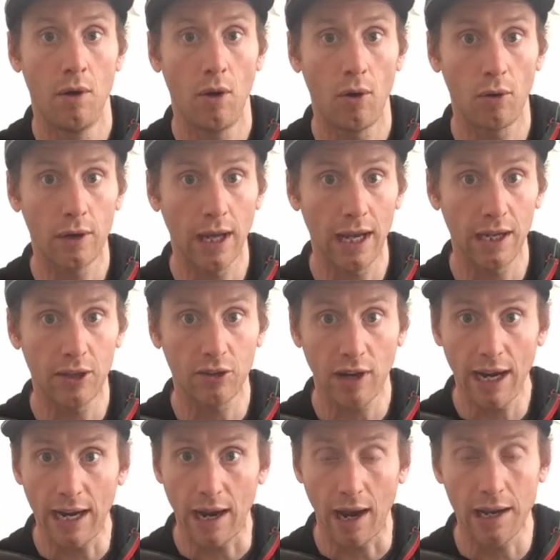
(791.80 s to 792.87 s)
Okay,
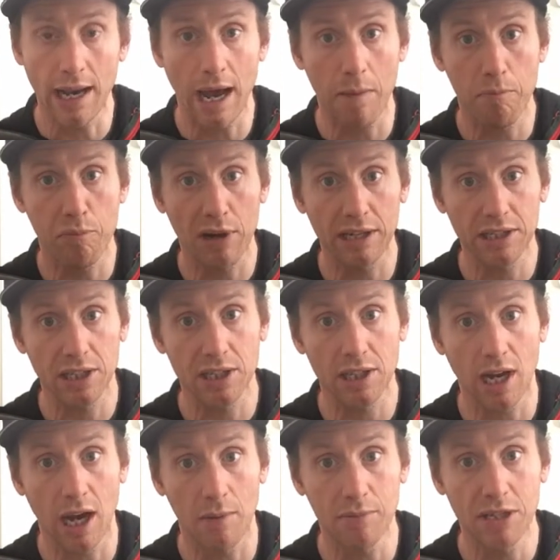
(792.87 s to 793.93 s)
great. And that brings us
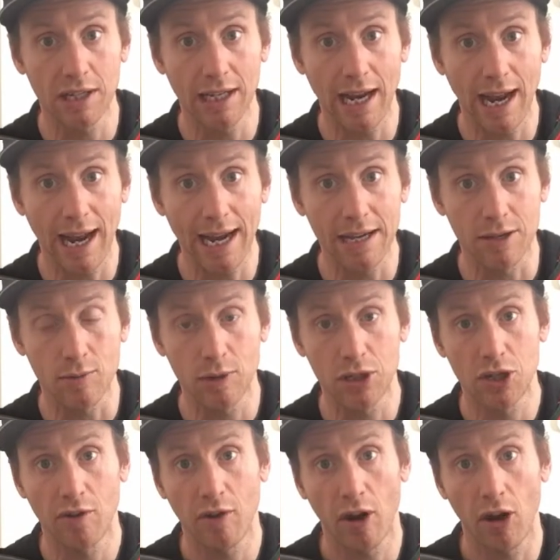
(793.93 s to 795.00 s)
up to the end,
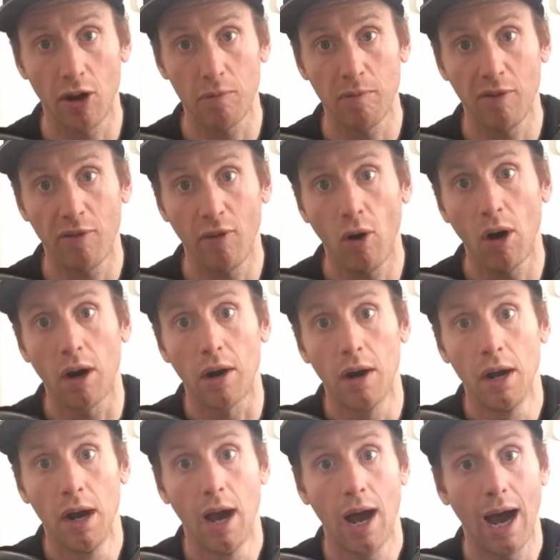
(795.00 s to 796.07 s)
which you've heard before.
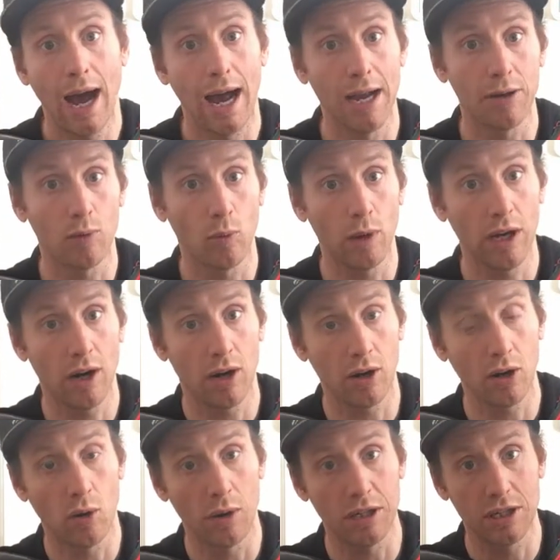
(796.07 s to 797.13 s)
And we are
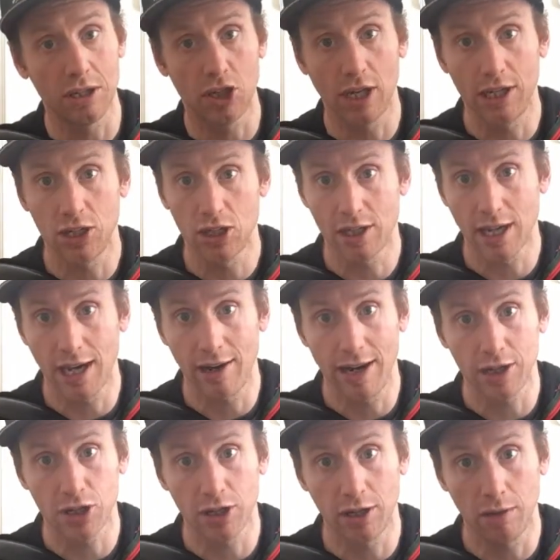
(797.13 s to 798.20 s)
going to change the
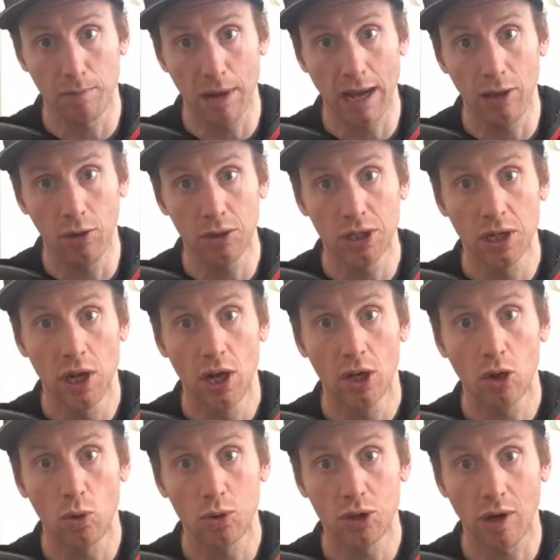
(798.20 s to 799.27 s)
direction of the bellows,
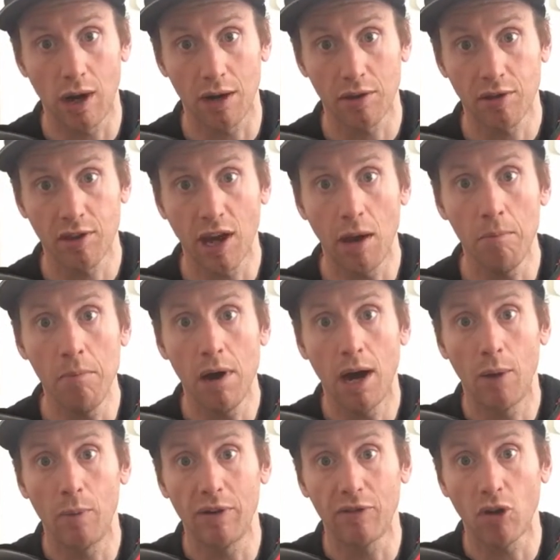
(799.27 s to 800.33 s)
go to our thumb,
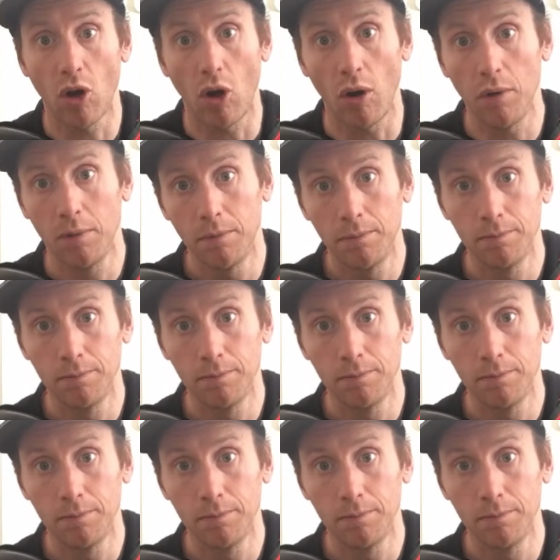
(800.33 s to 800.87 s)
and we've got...